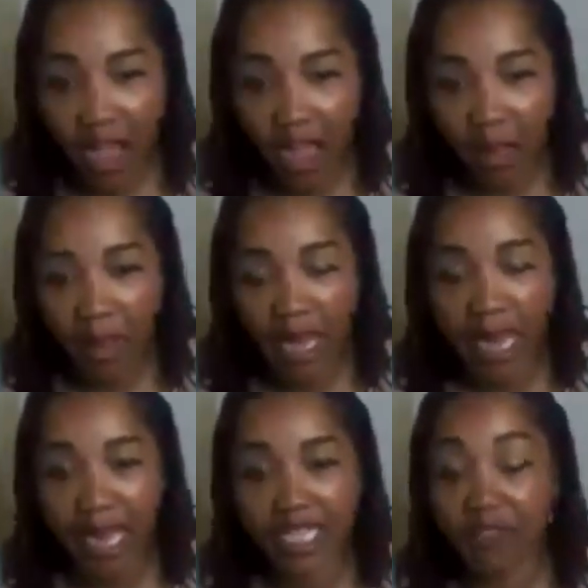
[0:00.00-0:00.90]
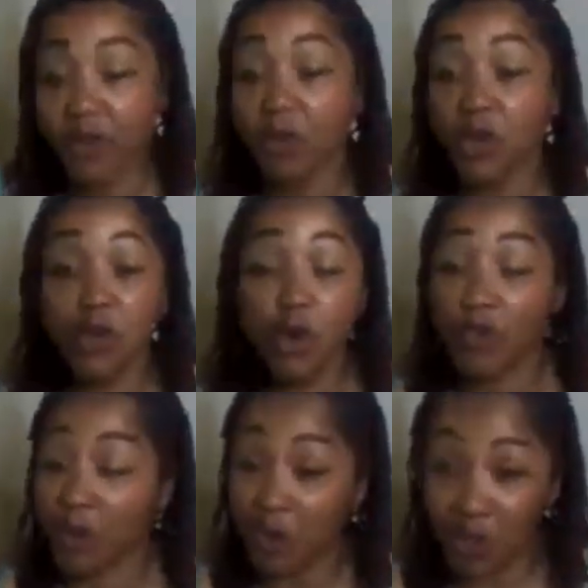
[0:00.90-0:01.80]
And if if
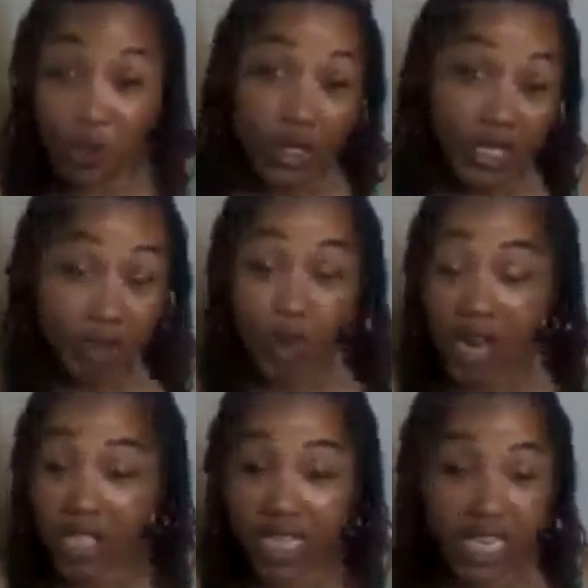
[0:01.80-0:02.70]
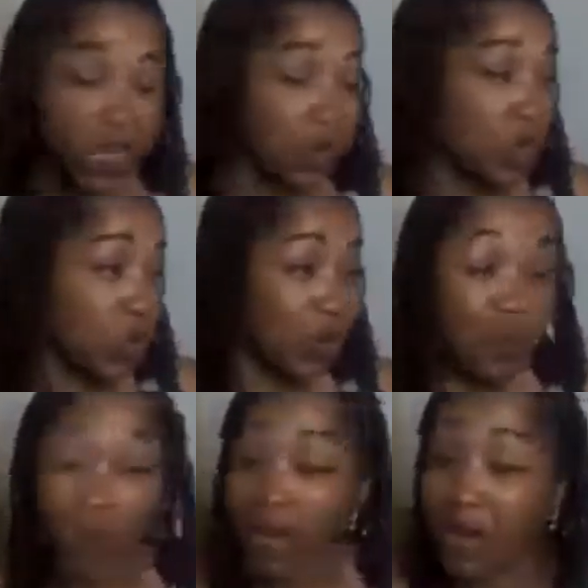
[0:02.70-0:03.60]
you do this project and you do
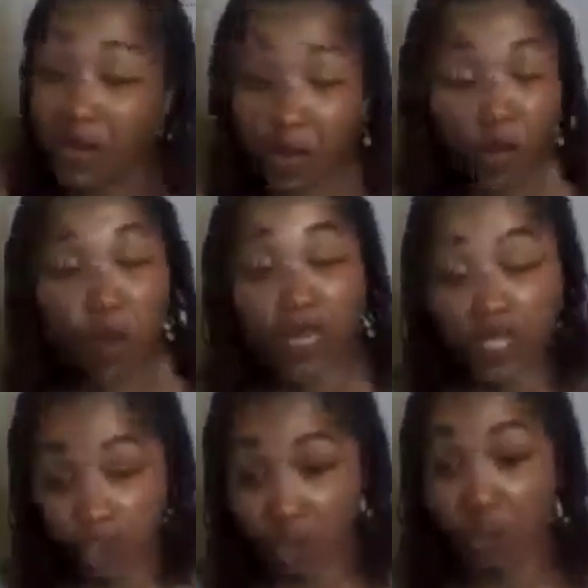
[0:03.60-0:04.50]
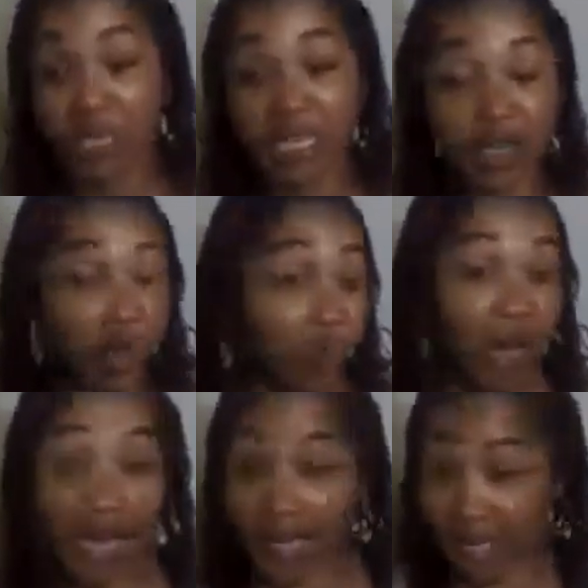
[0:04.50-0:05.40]
it well, you're going to get a
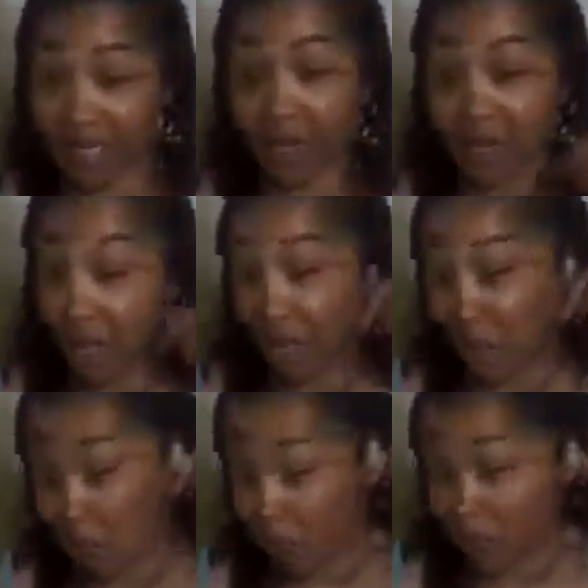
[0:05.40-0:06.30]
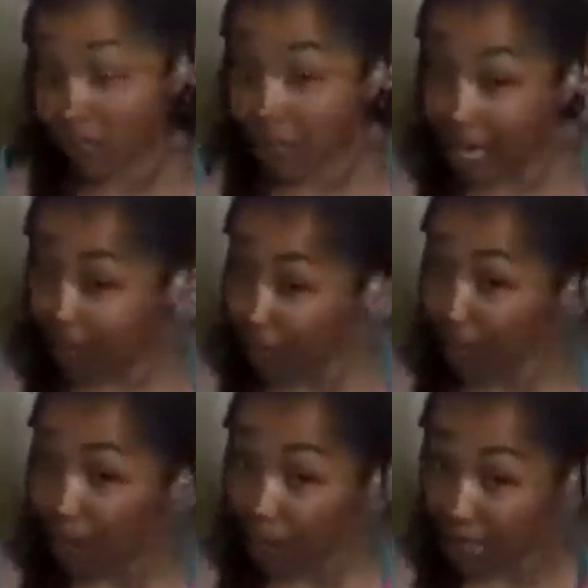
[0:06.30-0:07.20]
raise of some sort or some kind of a
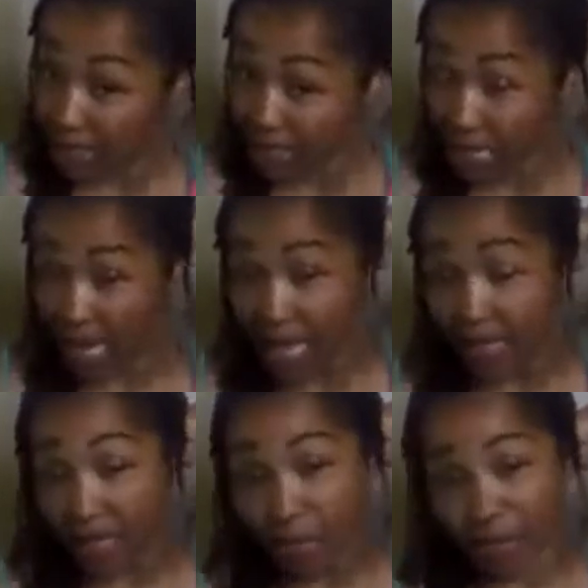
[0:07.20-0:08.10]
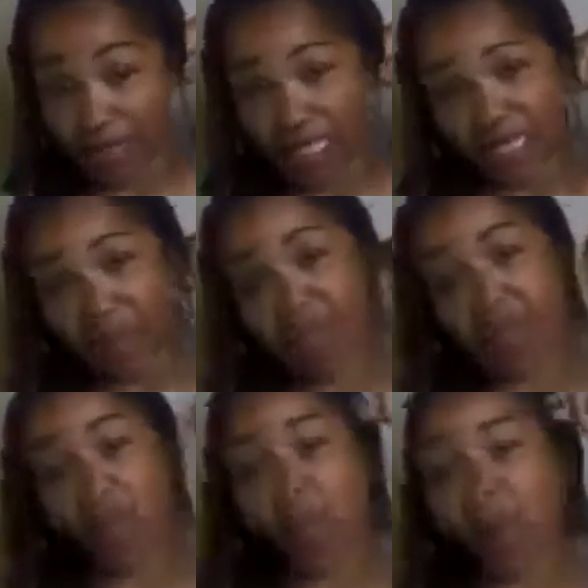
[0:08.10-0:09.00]
bonus. But this is about
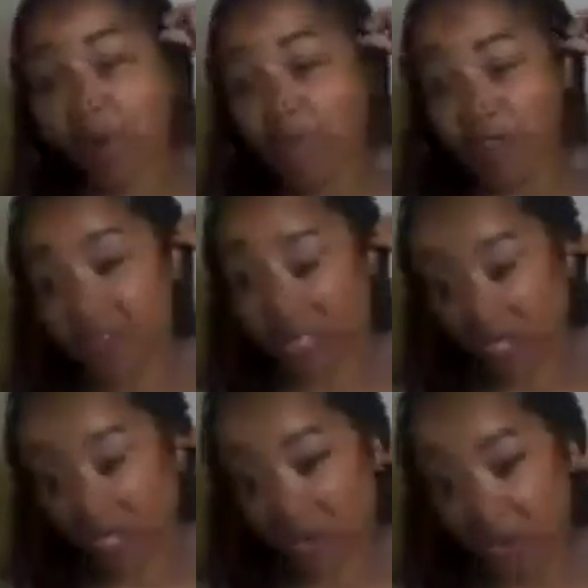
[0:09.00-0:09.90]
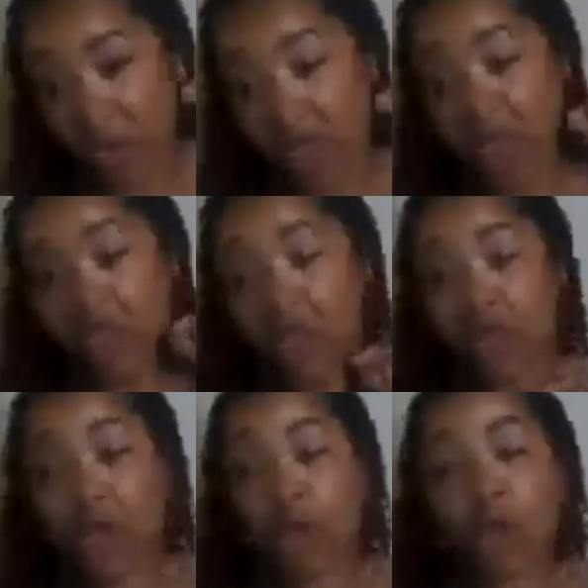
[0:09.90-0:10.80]
your worthiness too.
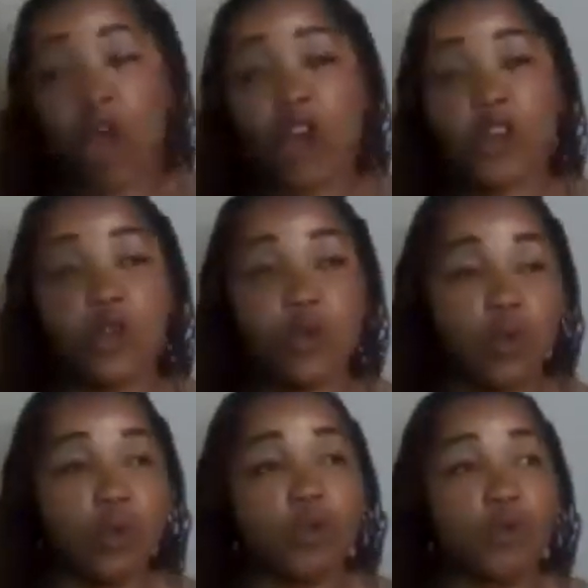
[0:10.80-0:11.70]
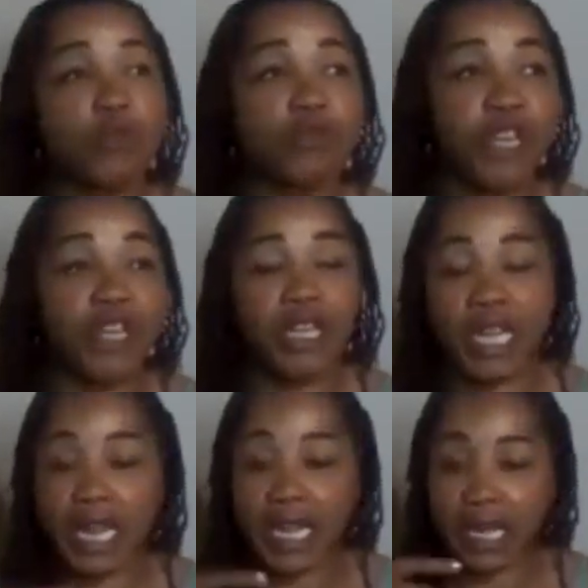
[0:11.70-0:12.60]
Are you
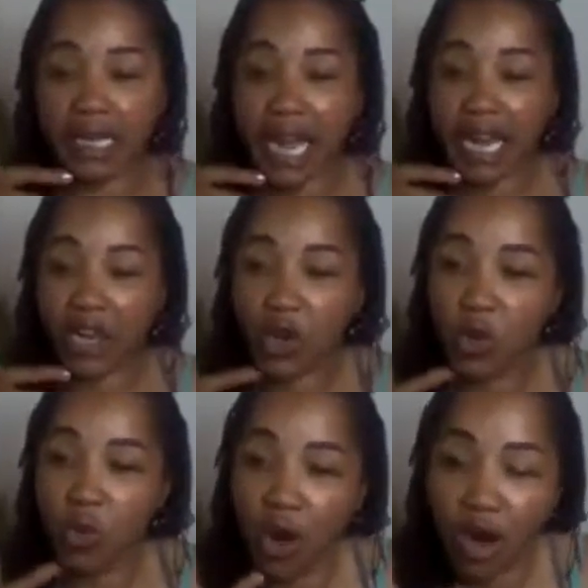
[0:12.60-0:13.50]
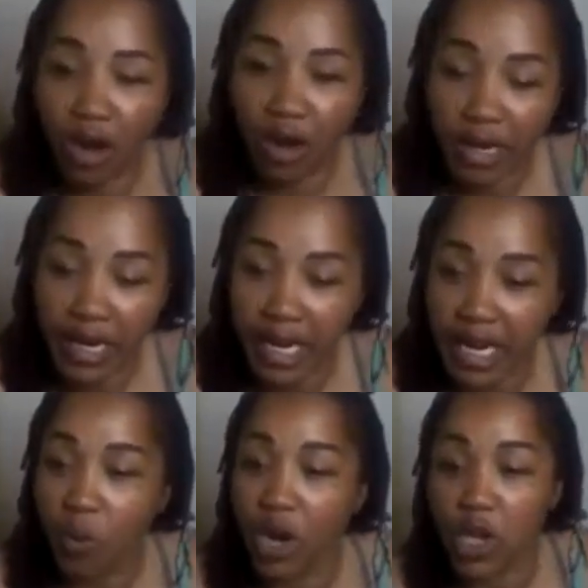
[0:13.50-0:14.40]
feeling like you are
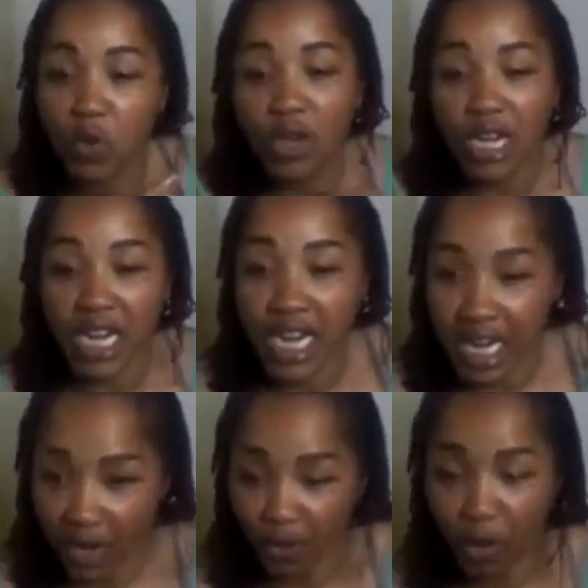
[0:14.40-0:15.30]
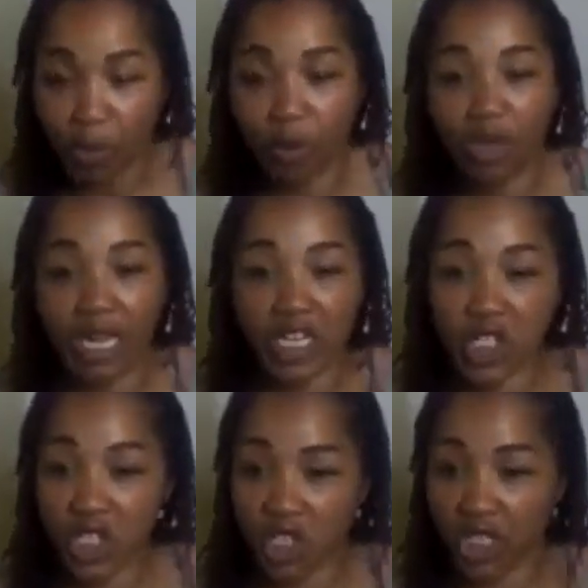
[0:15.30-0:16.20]
getting what you need from your
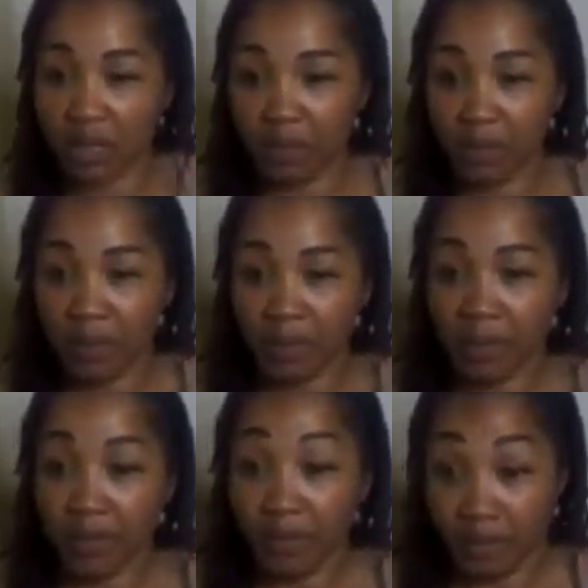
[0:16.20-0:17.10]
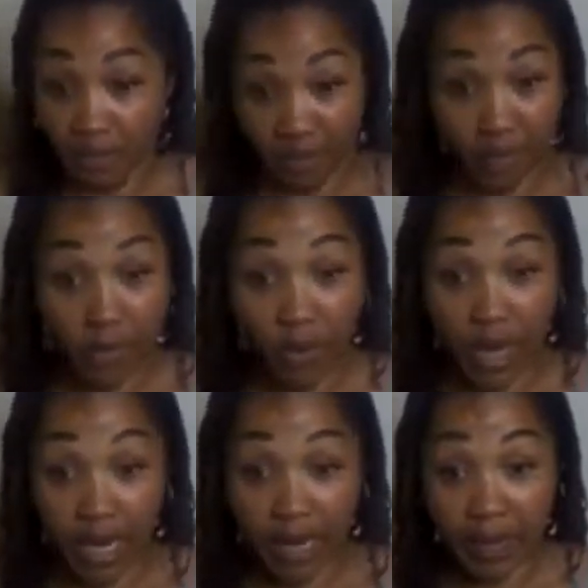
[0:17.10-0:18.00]
relationship?
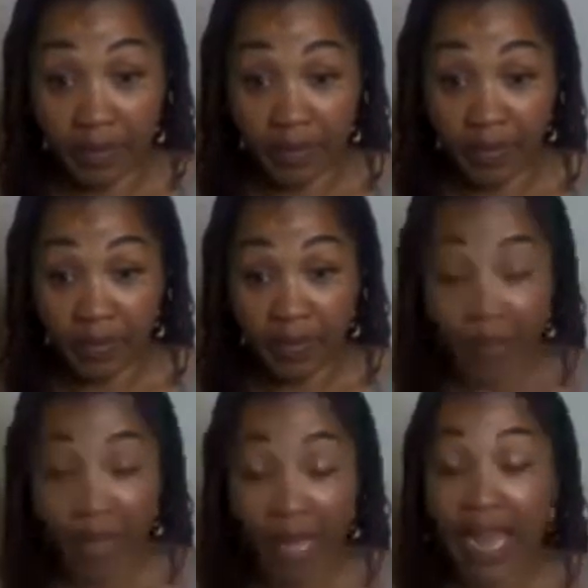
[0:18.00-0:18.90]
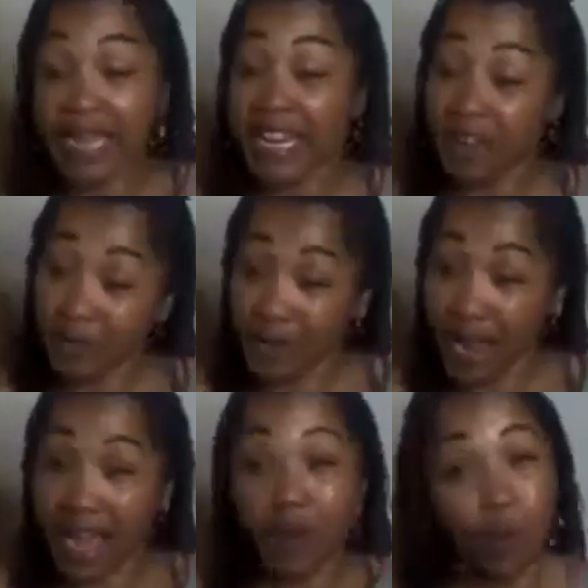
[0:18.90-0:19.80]
Okay. And if
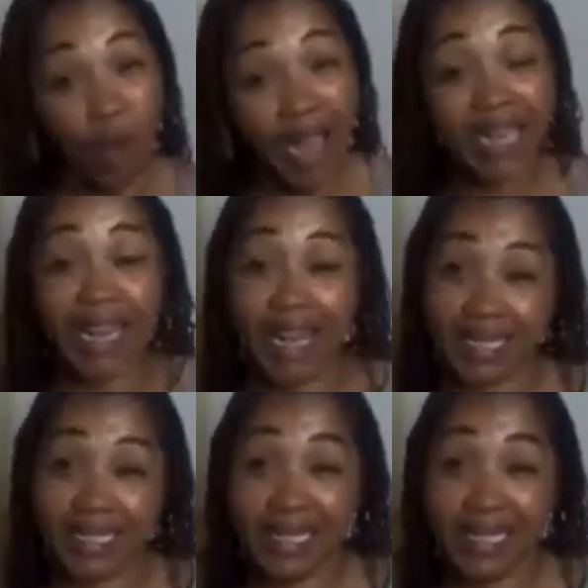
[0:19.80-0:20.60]
not, why not?